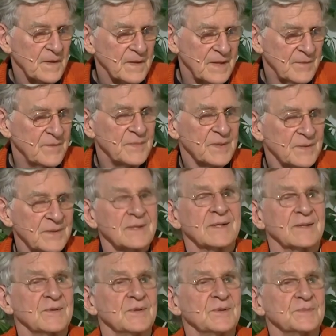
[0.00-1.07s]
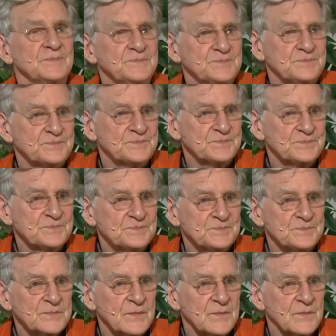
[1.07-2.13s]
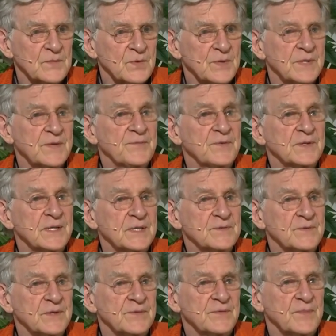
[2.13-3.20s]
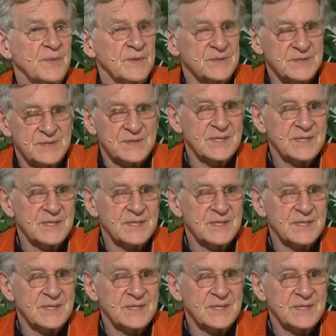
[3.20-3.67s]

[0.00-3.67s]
That would be really cool. So there are different things for different persons.